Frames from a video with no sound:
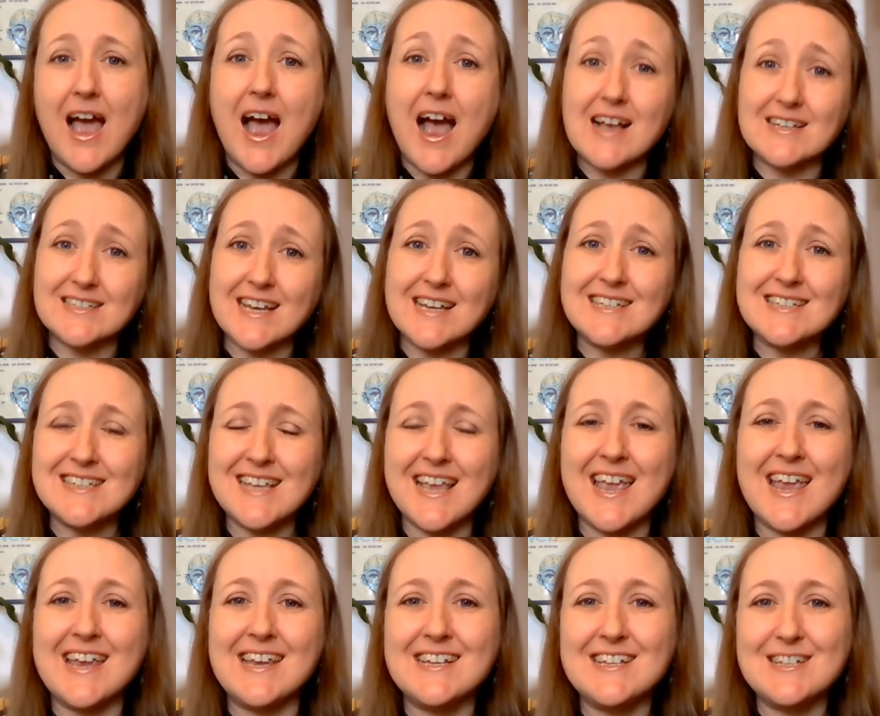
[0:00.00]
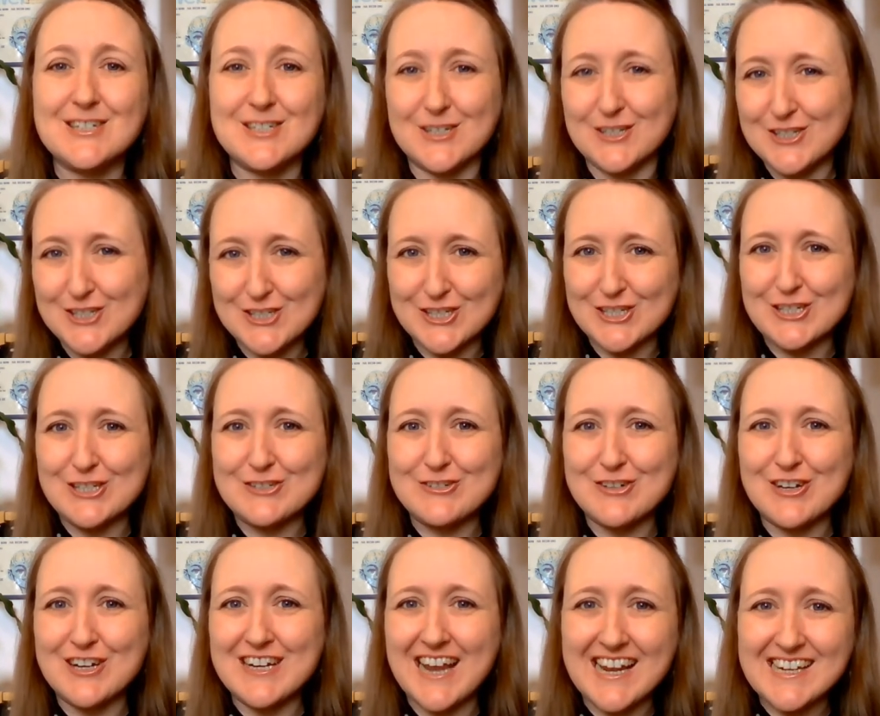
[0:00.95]
As I say to
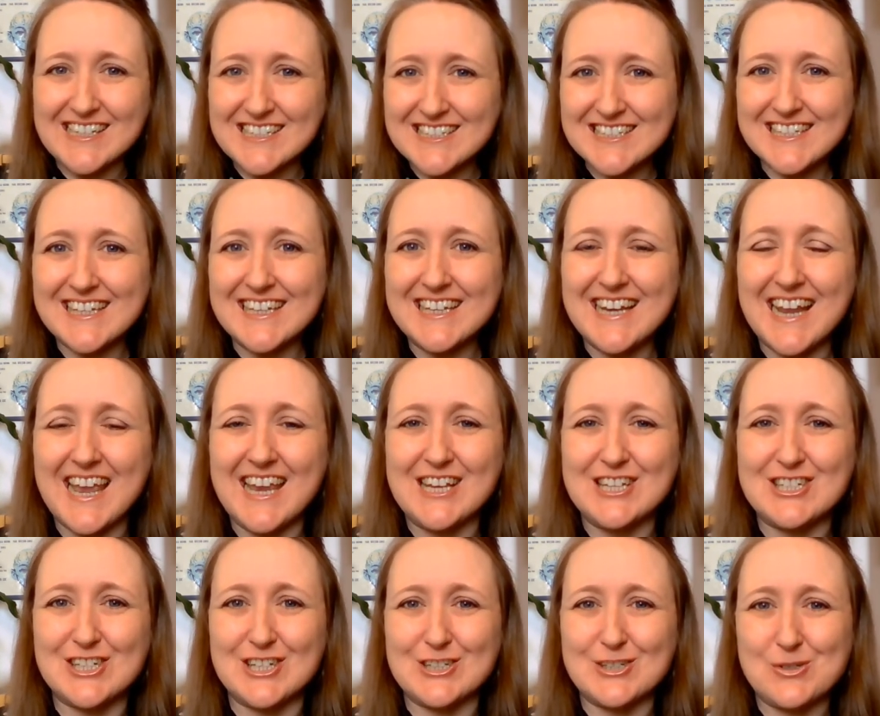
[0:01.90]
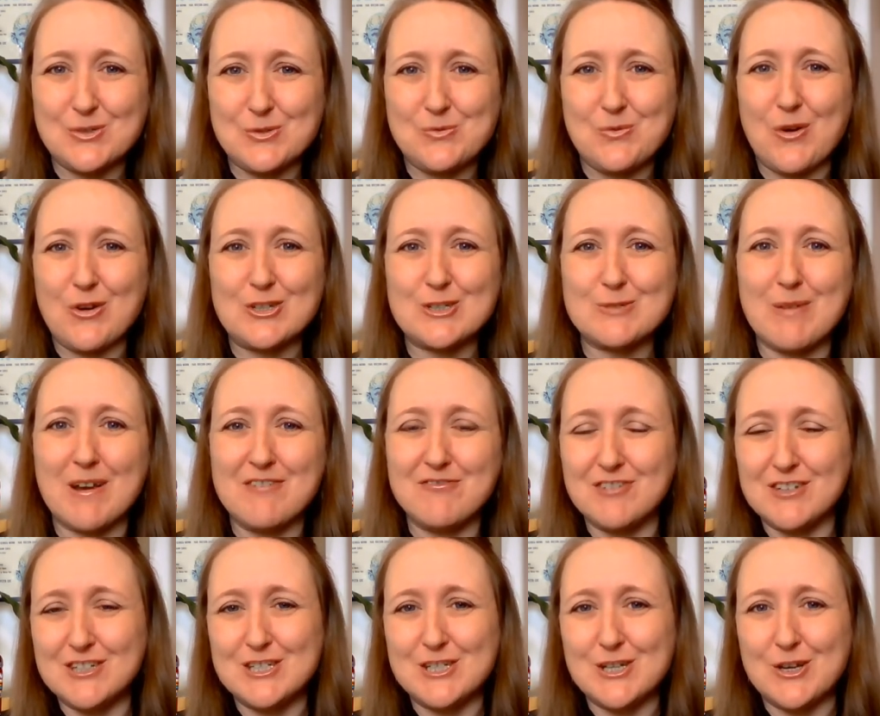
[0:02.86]
children and teenagers who watch my
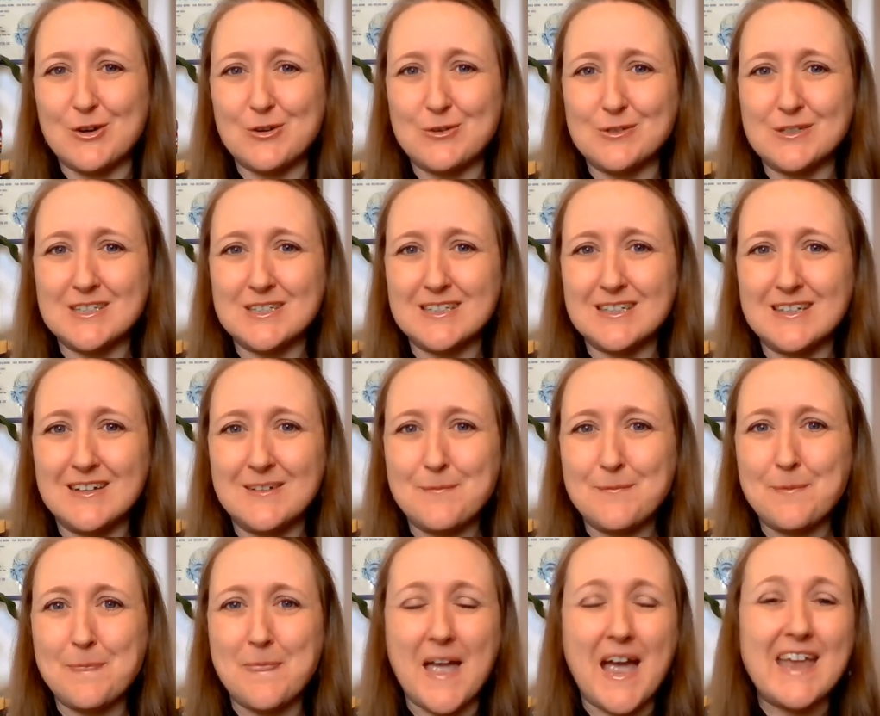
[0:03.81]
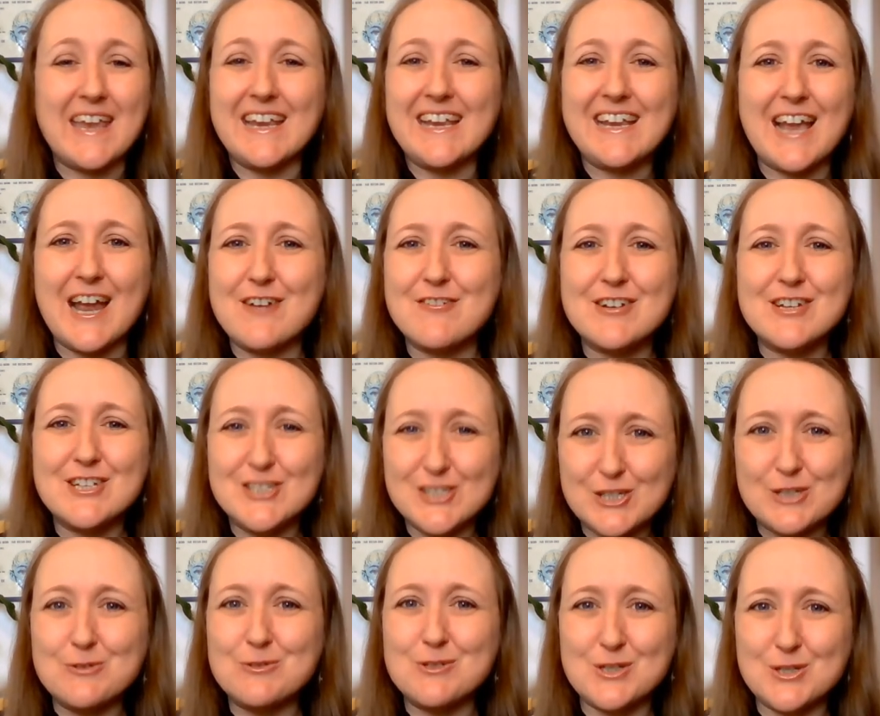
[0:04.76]
videos, I encourage
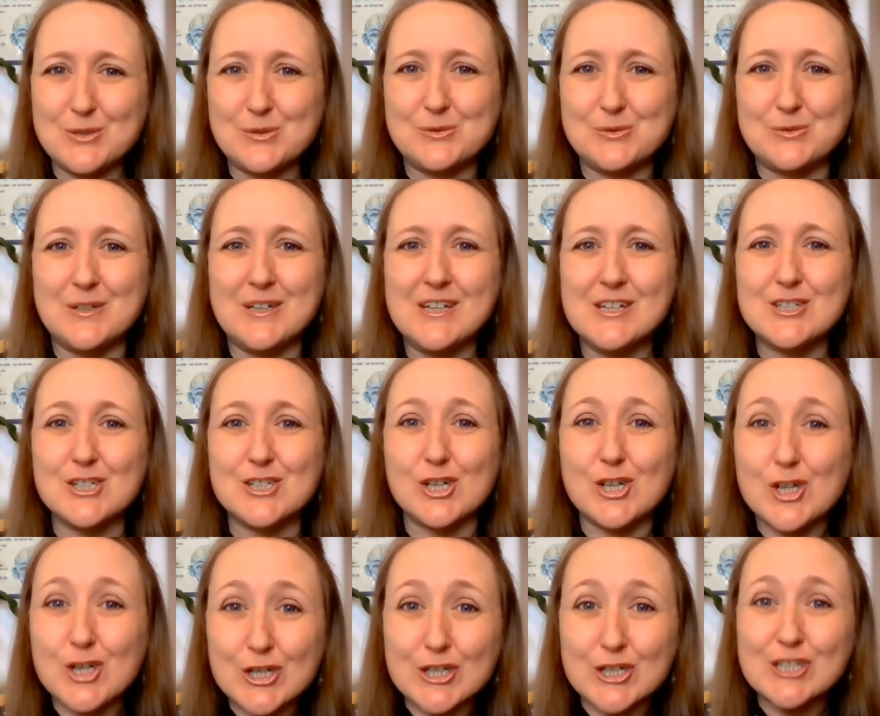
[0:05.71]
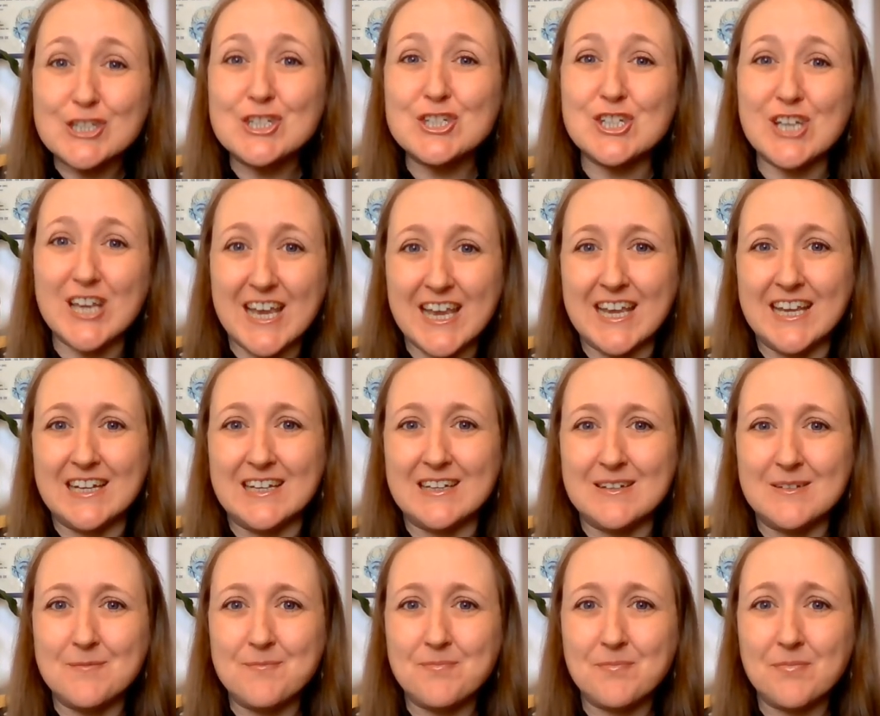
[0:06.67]
you too to cut
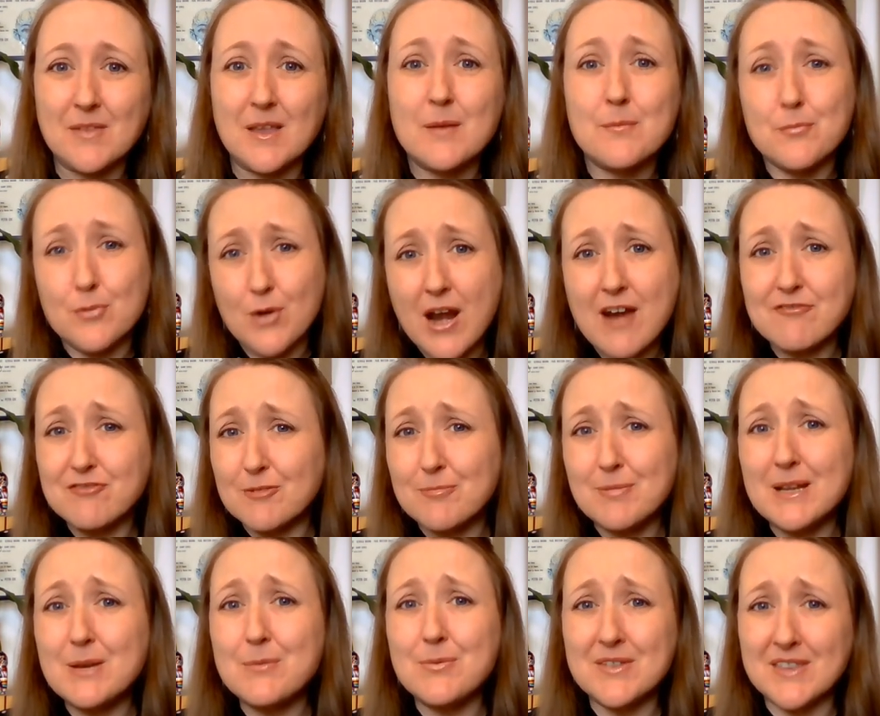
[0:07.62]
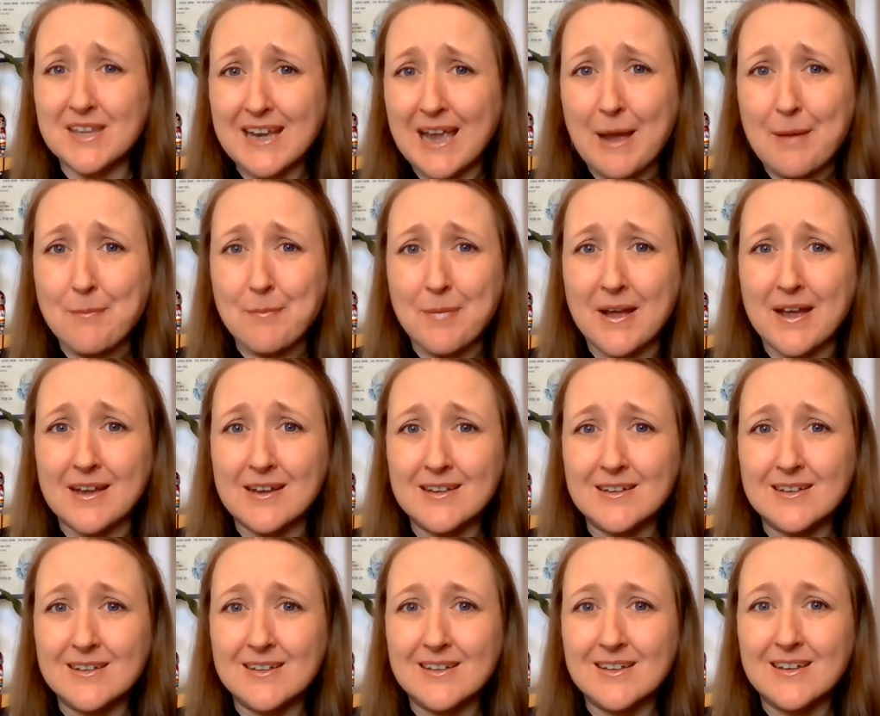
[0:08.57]
in, preferably with a cuppa,
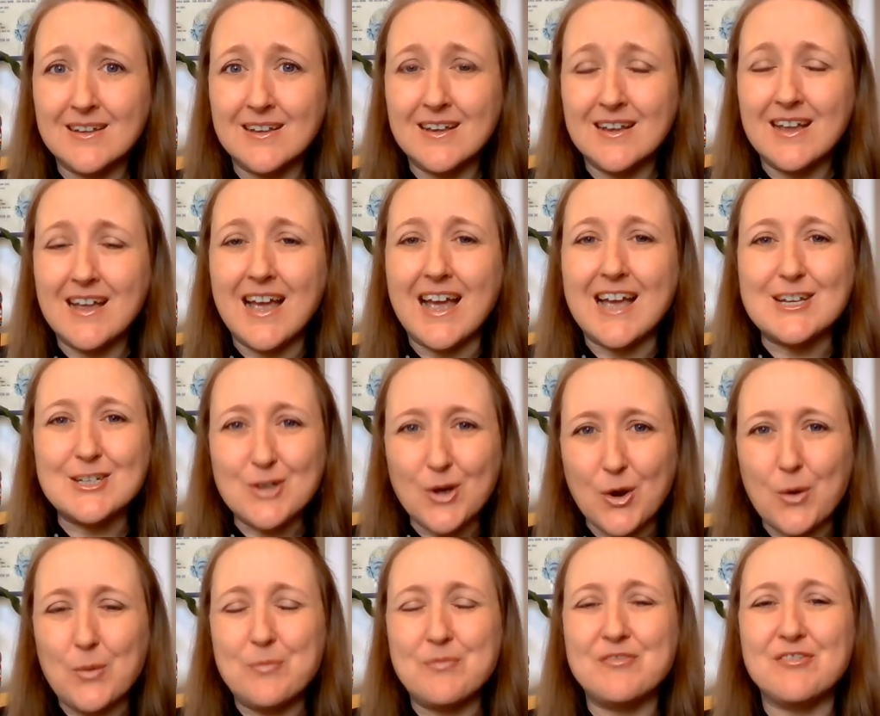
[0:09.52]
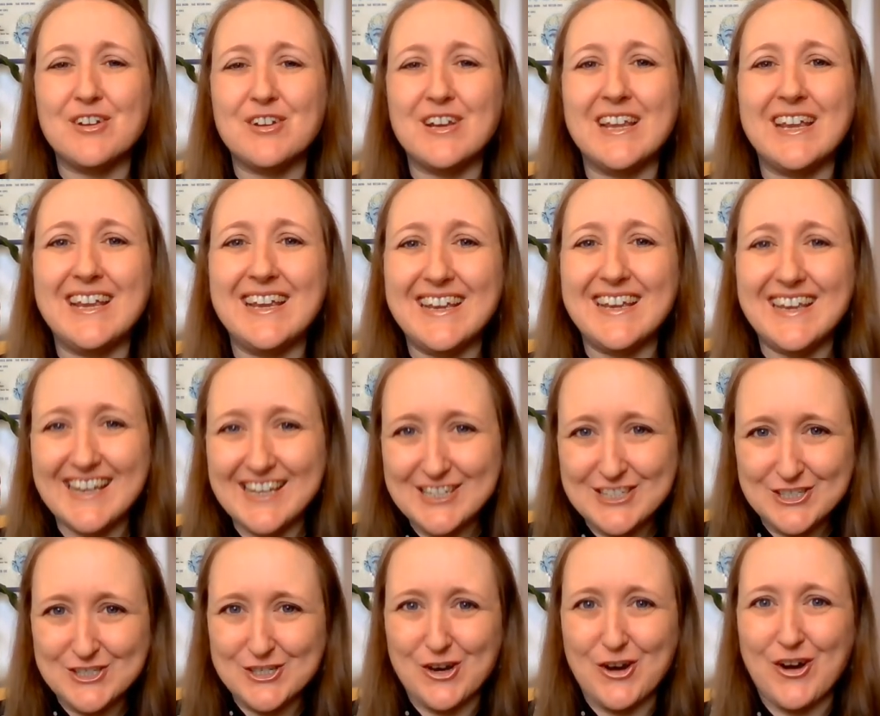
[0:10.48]
and hopefully
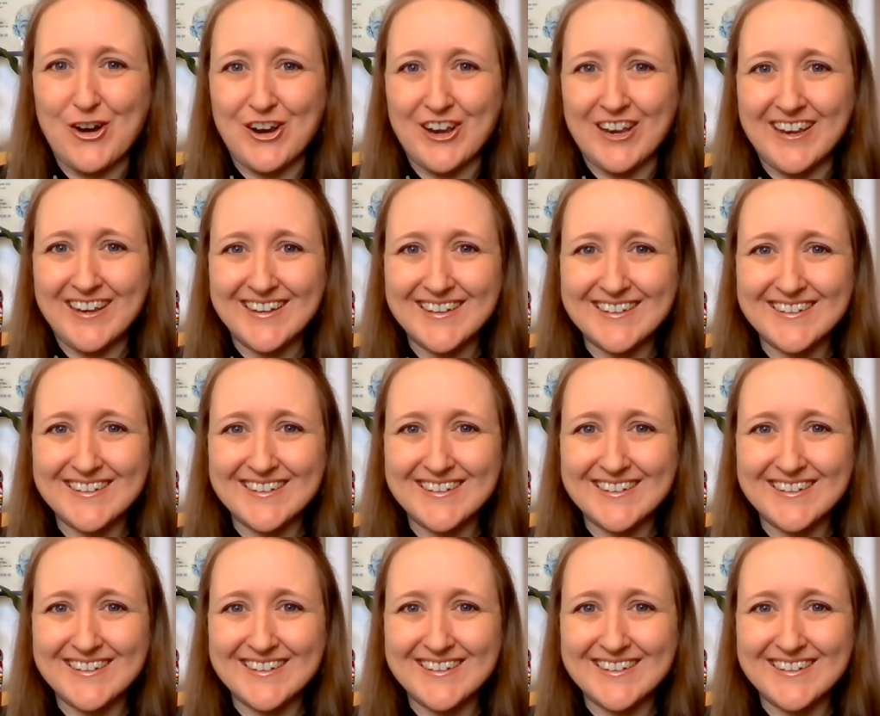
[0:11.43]
enjoy.